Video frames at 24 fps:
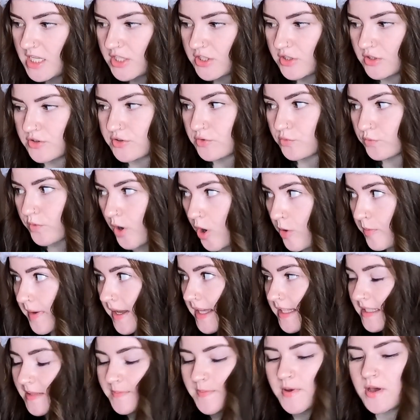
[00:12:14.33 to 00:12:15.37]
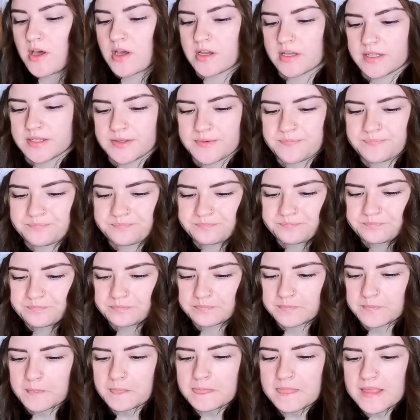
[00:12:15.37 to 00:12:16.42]
So it's a romance book.
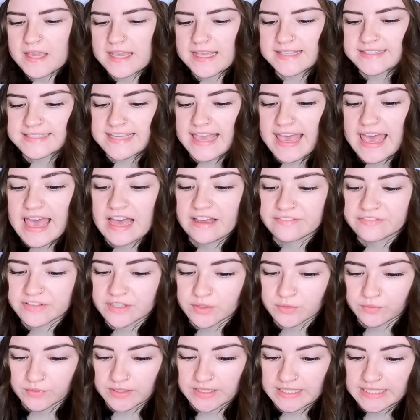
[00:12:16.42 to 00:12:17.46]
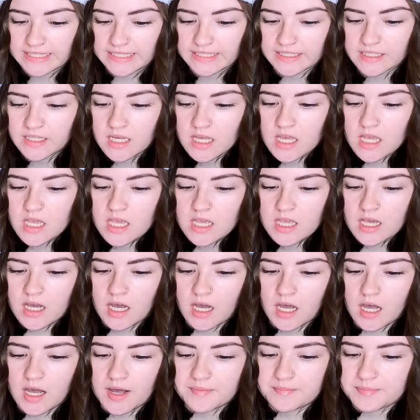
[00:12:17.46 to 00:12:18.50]
It's a heavy read,
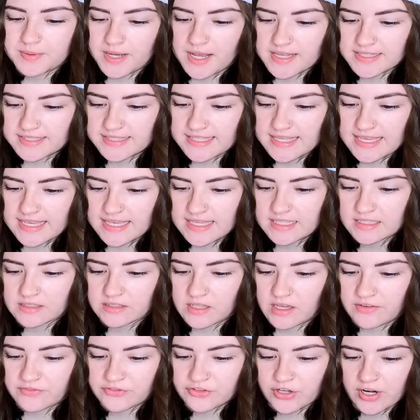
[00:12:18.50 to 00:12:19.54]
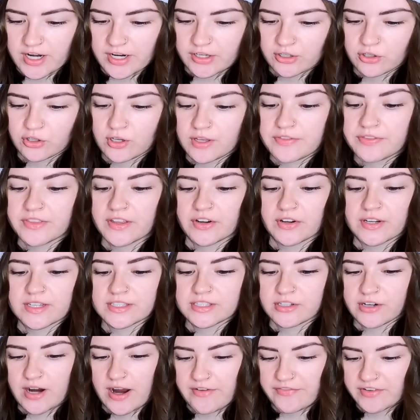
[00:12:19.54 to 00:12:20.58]
buzzy love triangle, and there
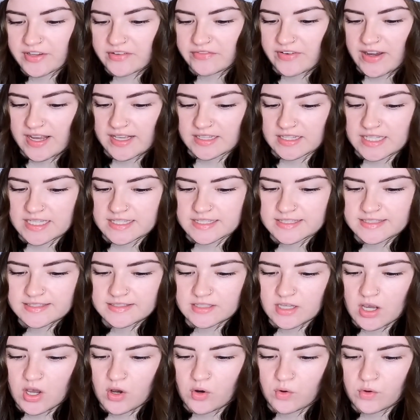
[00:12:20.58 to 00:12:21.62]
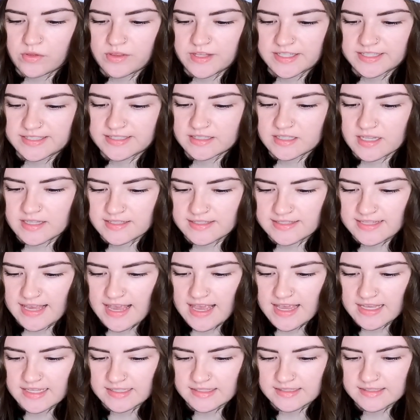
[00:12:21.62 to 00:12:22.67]
is graphic violence. So this
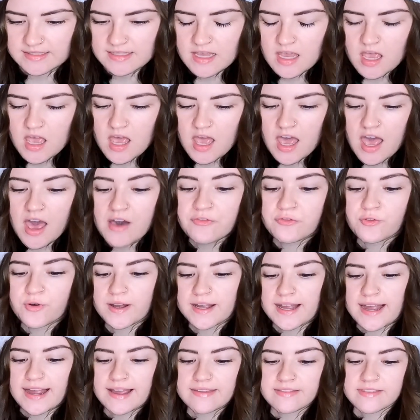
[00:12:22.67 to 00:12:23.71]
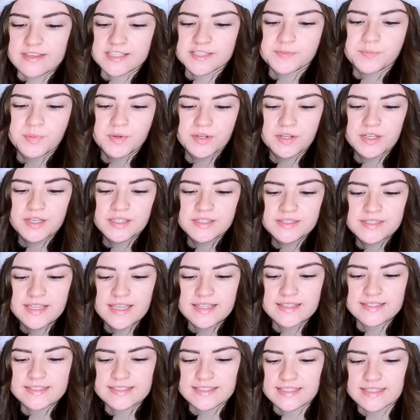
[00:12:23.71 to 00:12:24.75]
says, FYI, this book
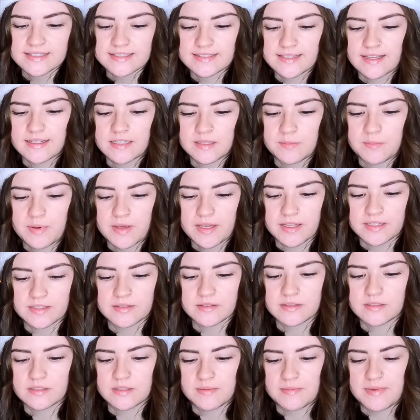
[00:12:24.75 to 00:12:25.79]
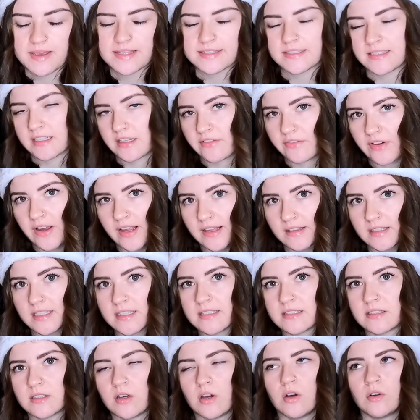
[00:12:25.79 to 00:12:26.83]
contains scenes that depict domestic
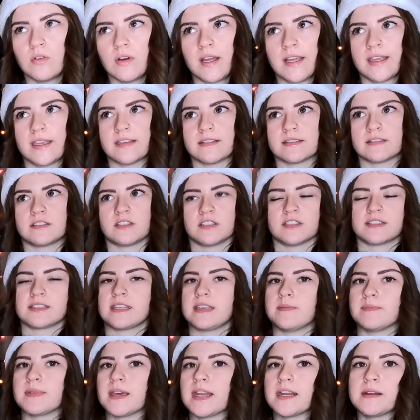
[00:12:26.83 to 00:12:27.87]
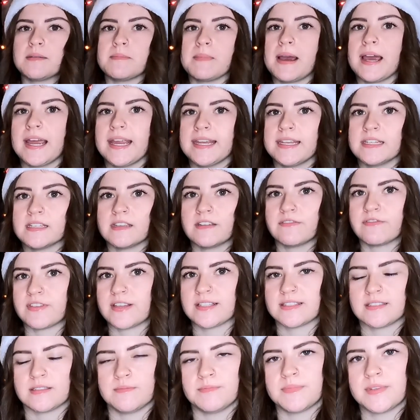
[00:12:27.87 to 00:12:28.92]
violence. So I guess just keep that in mind if
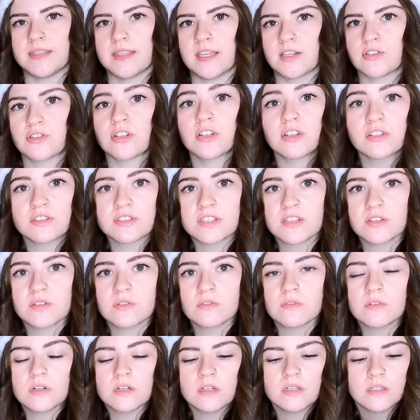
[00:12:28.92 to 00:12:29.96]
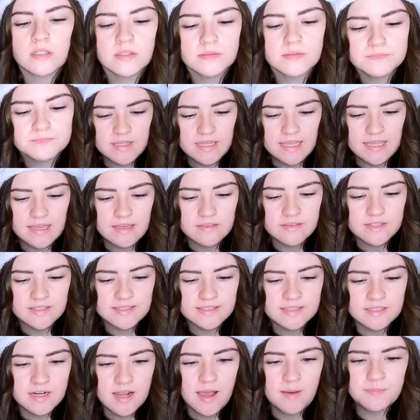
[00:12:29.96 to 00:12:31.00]
that's something that triggers you. And the
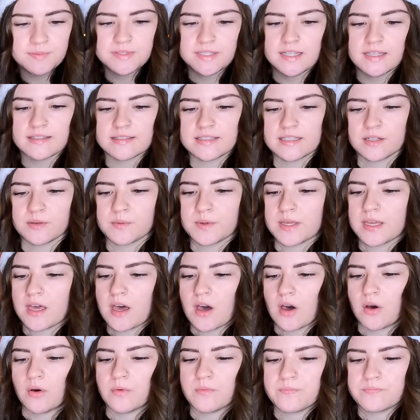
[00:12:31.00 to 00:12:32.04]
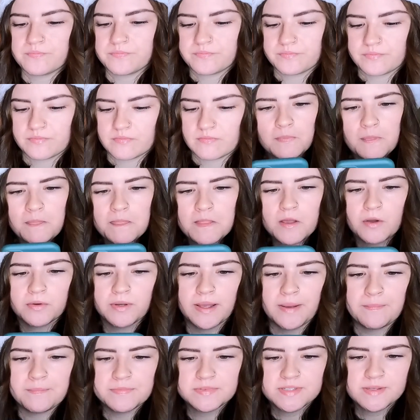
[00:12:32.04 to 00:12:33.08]
synopsis, here we go.
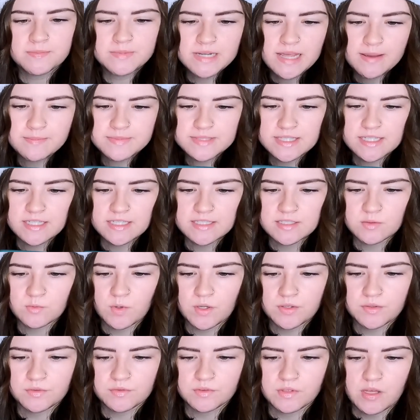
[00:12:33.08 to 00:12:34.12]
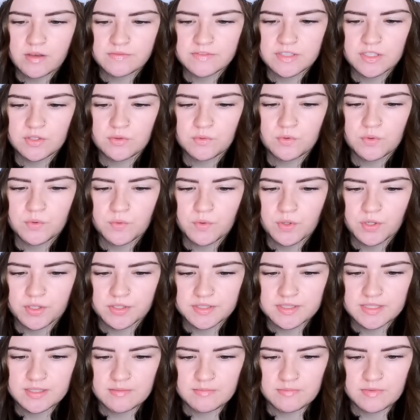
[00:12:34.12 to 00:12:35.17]
Okay, sometimes it is the one who loves you who
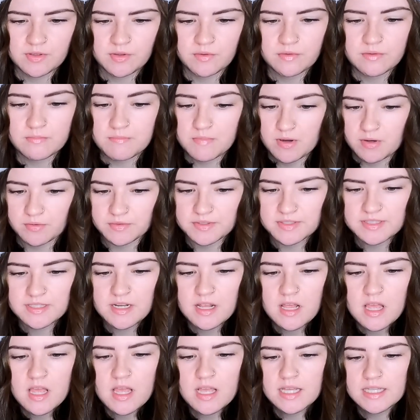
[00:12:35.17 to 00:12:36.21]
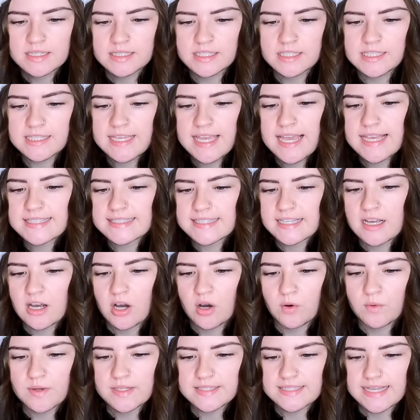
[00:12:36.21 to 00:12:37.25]
hurts you the most. Lily hasn't
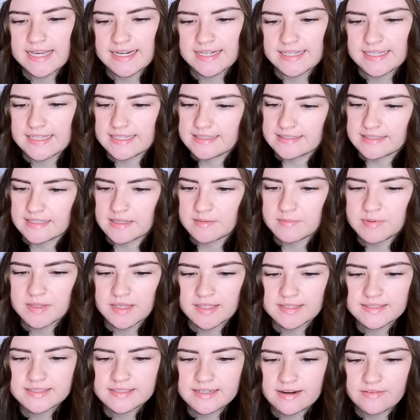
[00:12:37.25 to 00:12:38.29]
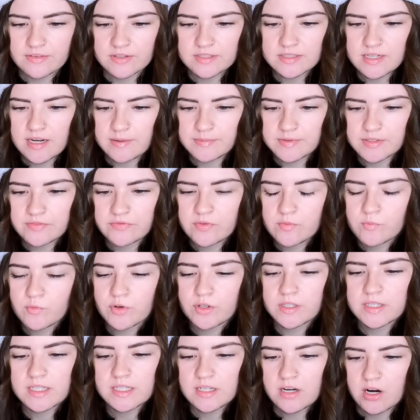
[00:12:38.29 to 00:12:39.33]
always had it easy, but that's never stopped her from
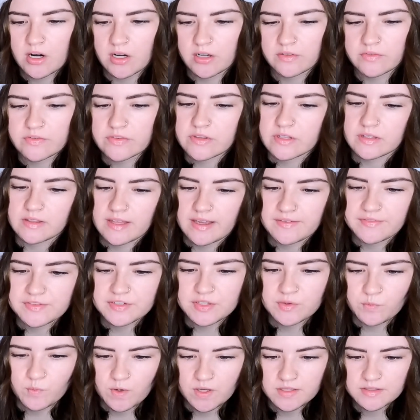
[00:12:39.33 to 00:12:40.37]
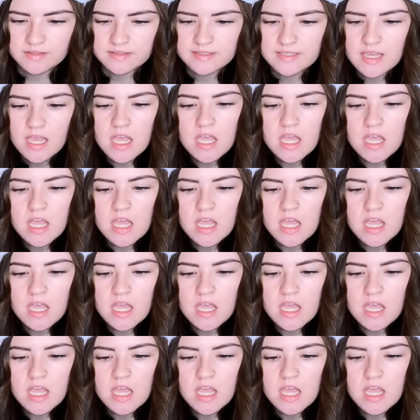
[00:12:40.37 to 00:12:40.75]
working hard for the life she wants.